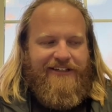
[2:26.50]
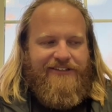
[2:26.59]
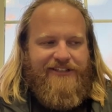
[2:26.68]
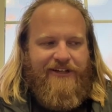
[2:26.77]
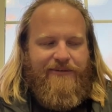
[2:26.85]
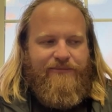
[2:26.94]

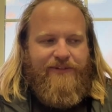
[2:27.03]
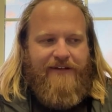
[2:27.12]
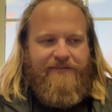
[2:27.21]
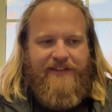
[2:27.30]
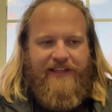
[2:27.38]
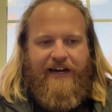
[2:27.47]
So
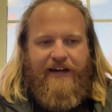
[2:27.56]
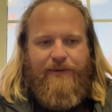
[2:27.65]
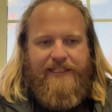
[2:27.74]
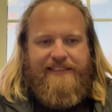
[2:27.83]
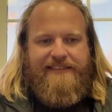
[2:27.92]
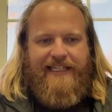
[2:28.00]
left there,
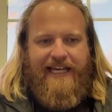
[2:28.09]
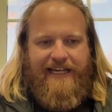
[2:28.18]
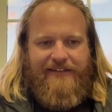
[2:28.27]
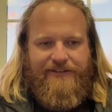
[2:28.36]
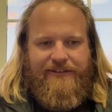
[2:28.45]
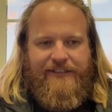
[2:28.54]
went to
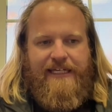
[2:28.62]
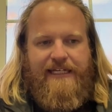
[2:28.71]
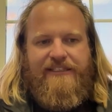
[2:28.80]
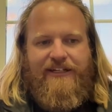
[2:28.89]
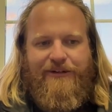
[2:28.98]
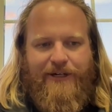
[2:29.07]
Seattle,
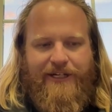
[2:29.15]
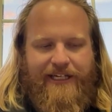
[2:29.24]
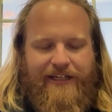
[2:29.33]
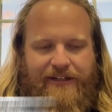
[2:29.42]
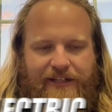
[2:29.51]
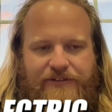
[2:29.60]
started
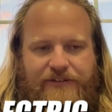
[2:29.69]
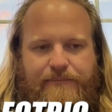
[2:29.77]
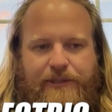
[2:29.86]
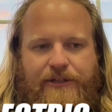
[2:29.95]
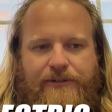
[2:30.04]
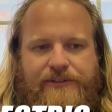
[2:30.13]
working on electric
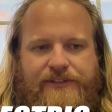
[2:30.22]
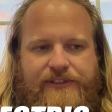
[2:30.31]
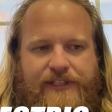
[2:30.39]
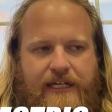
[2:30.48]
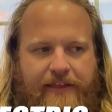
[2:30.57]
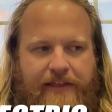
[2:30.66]

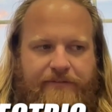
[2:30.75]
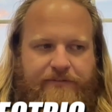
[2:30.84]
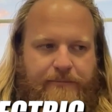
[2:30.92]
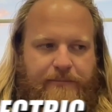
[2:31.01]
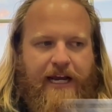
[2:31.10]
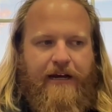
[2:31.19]
boats, and then
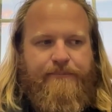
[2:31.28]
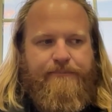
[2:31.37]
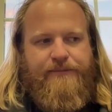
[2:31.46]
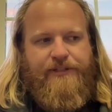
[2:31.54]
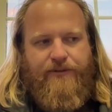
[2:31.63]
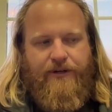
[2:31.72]
from there
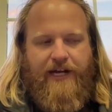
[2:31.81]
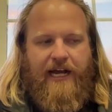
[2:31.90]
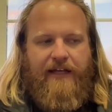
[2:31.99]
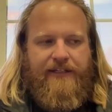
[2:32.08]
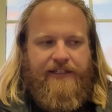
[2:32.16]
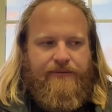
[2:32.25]
to Rhode
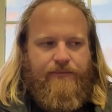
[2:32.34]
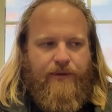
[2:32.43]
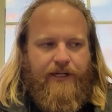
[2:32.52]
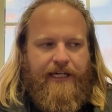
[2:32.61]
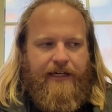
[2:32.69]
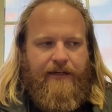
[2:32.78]
Island,
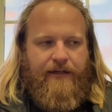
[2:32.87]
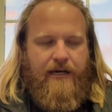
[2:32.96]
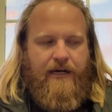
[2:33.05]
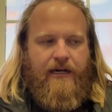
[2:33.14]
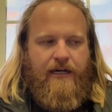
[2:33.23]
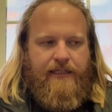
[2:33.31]
working
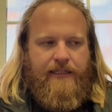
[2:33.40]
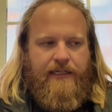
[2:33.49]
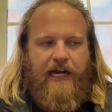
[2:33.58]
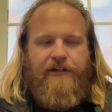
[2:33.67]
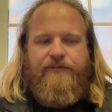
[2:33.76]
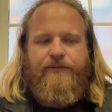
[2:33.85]
on
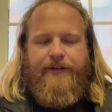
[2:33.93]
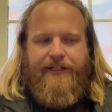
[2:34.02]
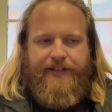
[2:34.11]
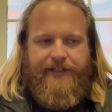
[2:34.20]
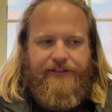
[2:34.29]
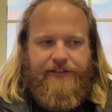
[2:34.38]
hydrofloating
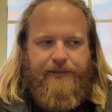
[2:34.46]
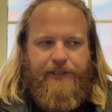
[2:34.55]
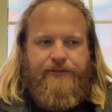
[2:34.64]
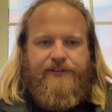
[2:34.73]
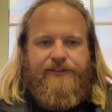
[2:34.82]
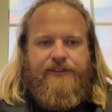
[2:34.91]
electric
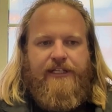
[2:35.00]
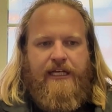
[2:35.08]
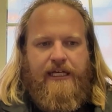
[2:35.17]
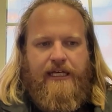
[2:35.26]
boats.